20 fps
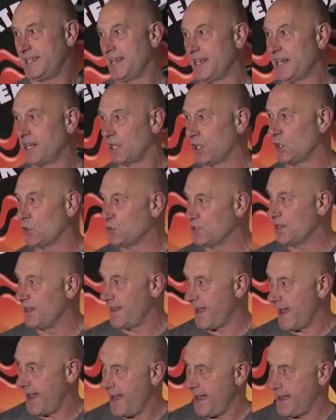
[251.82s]
and inclusion
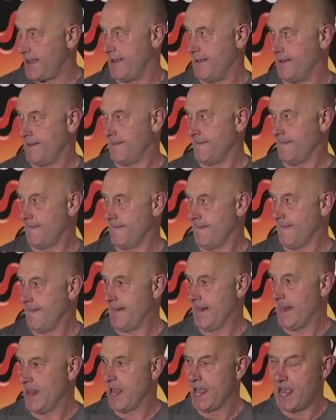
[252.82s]
there?
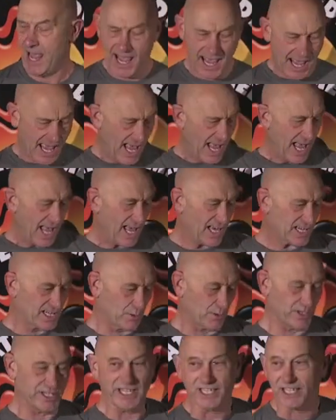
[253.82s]
I said,
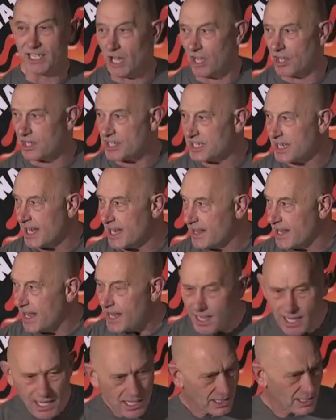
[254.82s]
well, you can't say that.
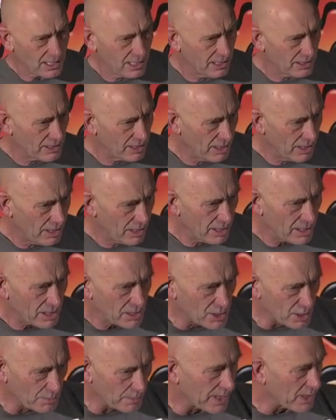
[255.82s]

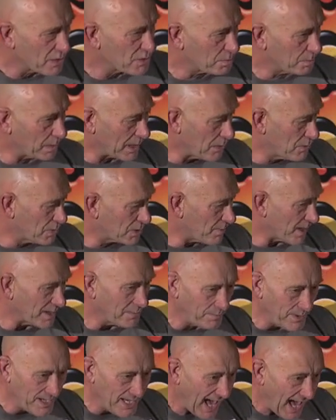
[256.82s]
Some of those blokes might
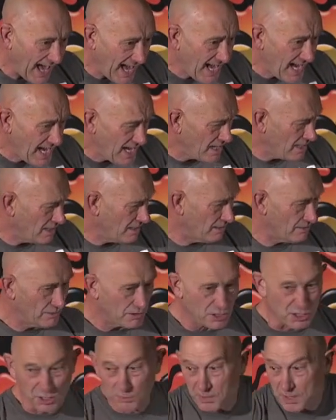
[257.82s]
be gay.
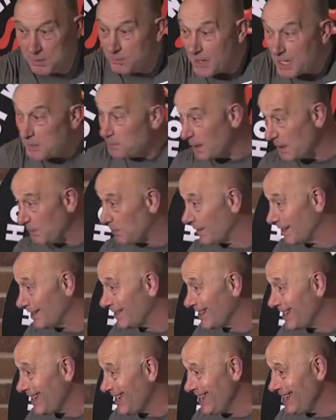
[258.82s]
Some of them might be
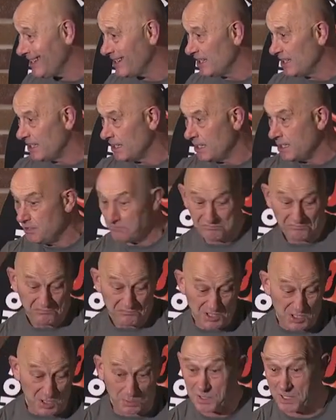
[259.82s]
bi.
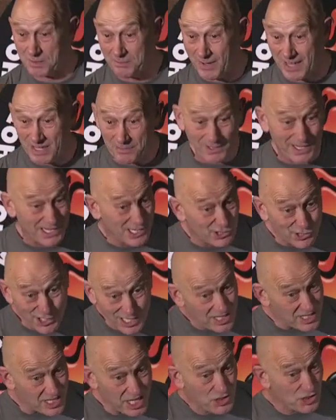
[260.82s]
Some of them may be in
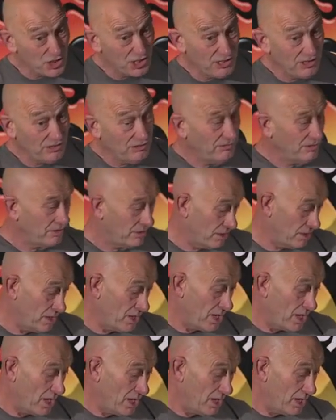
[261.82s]
transition.
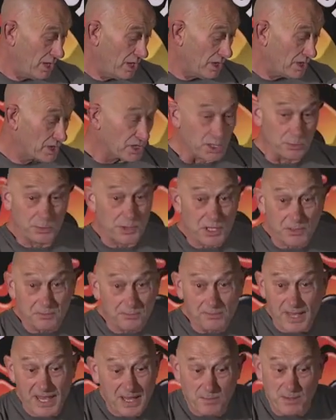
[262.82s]
Some of them
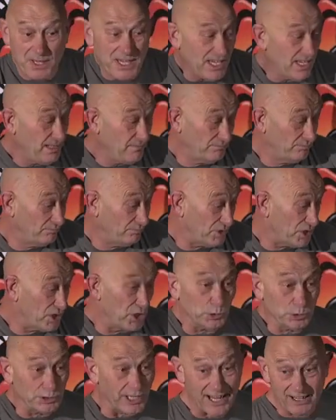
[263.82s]
may be
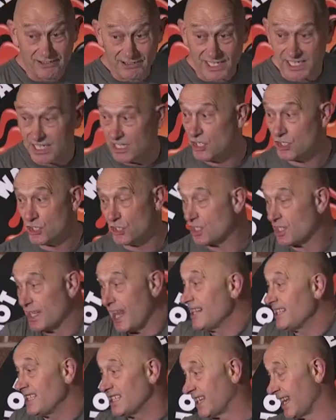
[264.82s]
dual heritage, just
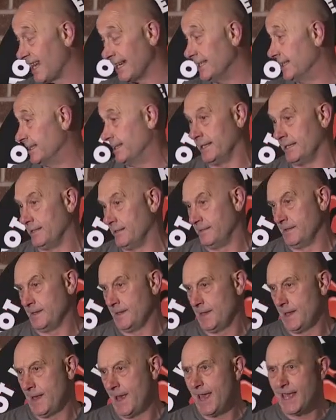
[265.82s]
light-skinned.
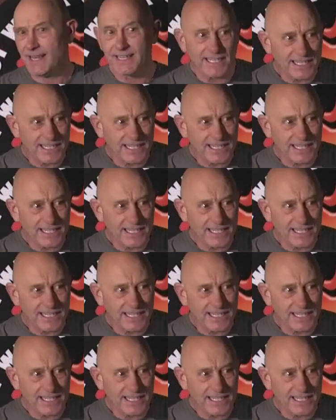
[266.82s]
She